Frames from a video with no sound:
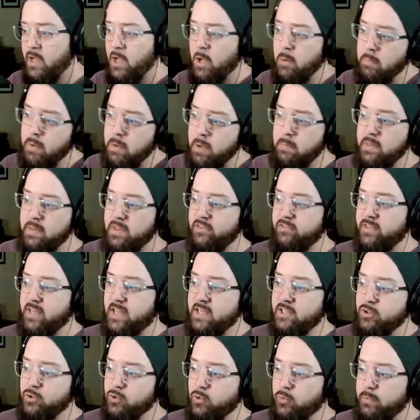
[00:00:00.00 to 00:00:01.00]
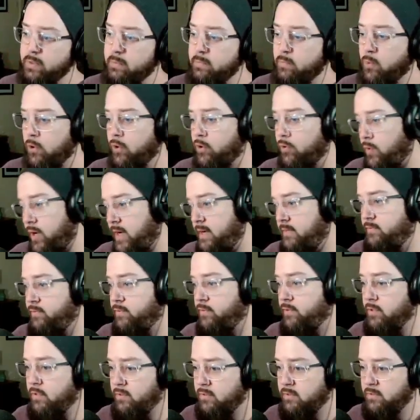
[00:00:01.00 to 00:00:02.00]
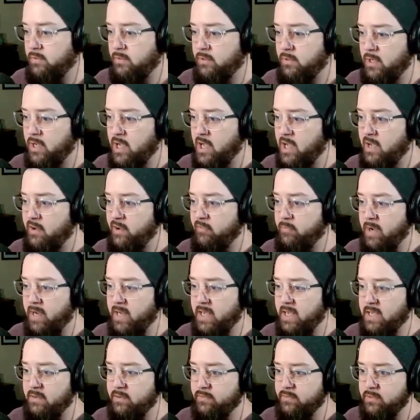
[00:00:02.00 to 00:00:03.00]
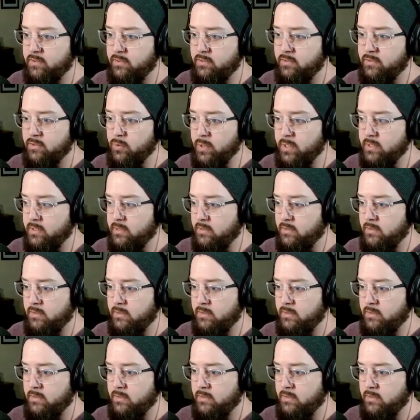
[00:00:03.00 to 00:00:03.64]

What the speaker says: Maybe this statue will be more grateful of my gift to it.